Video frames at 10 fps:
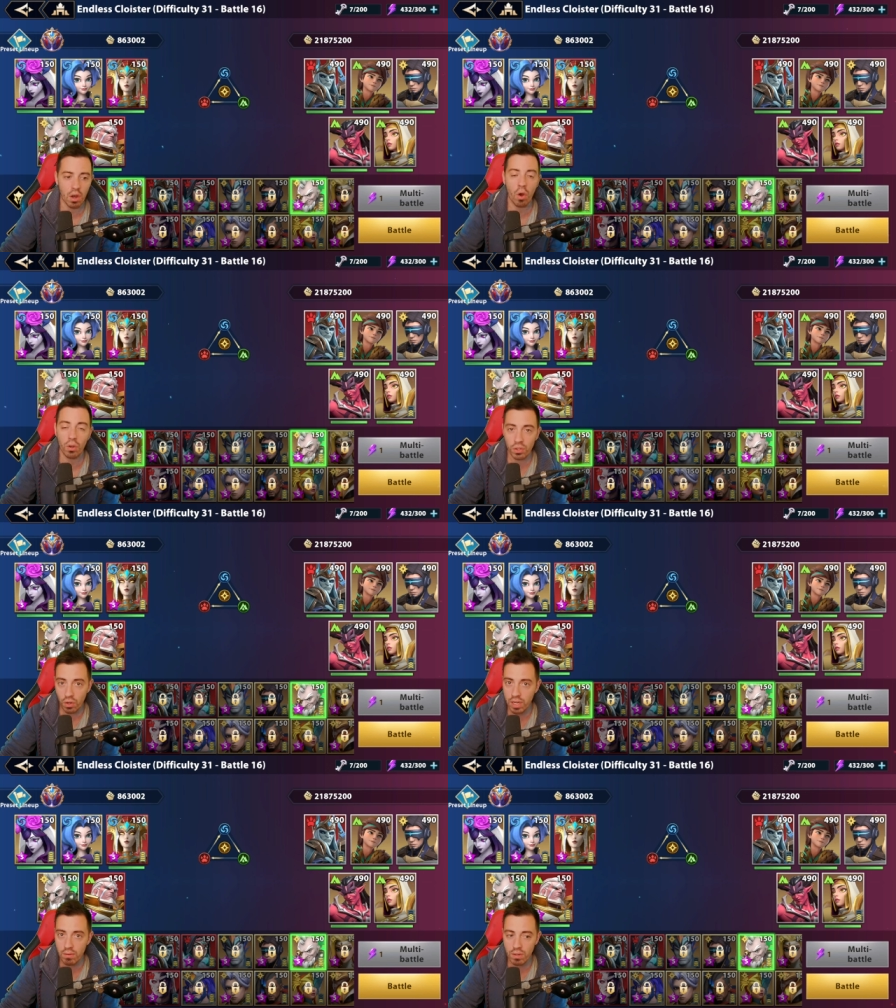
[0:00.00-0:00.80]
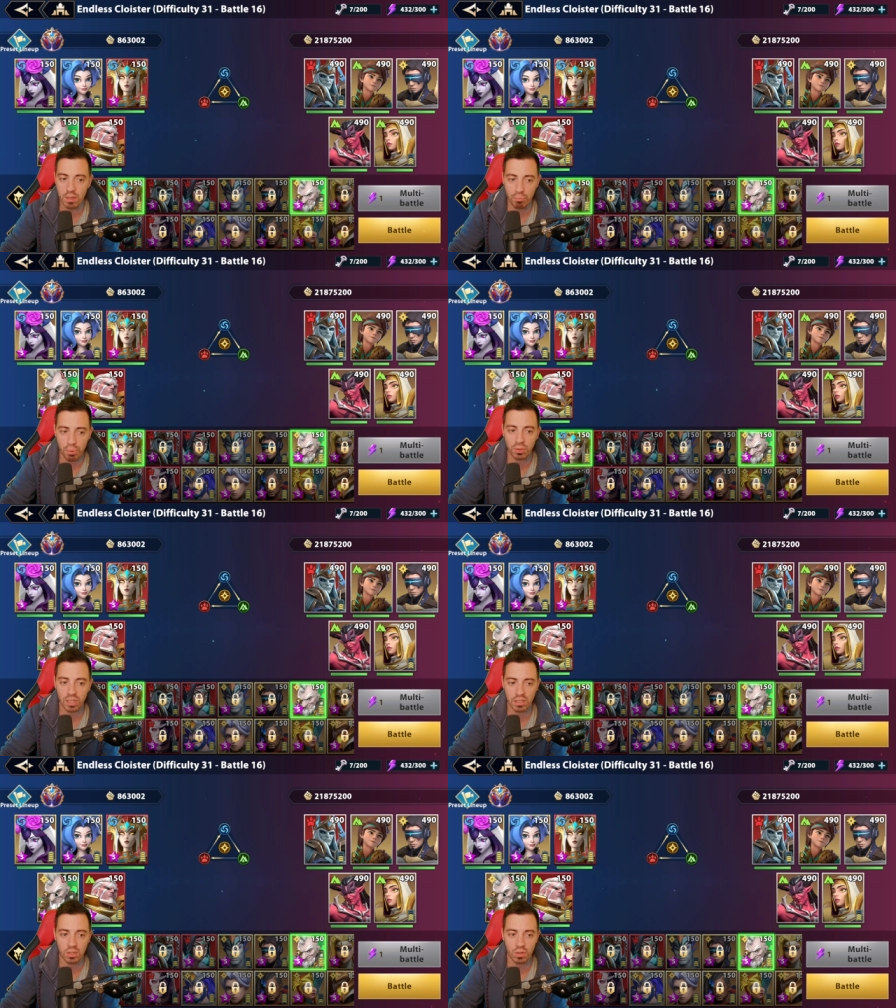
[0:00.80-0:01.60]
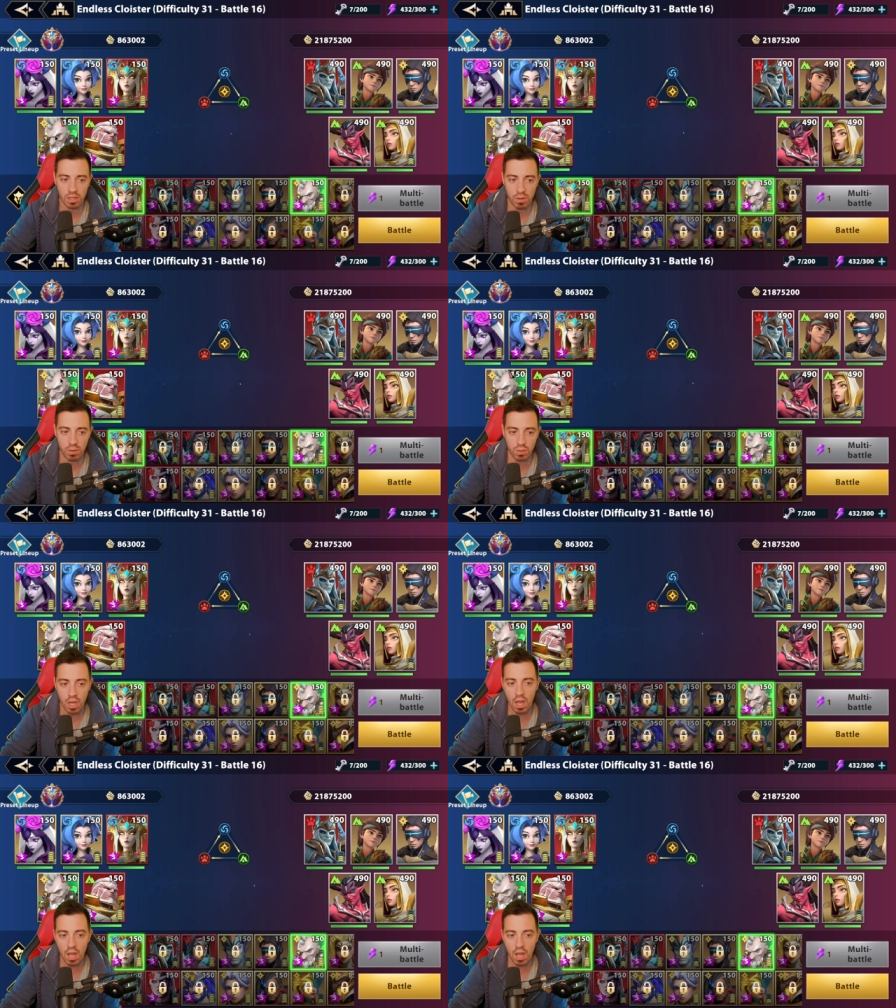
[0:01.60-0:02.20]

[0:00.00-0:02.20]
on your heroes and protect your heroes.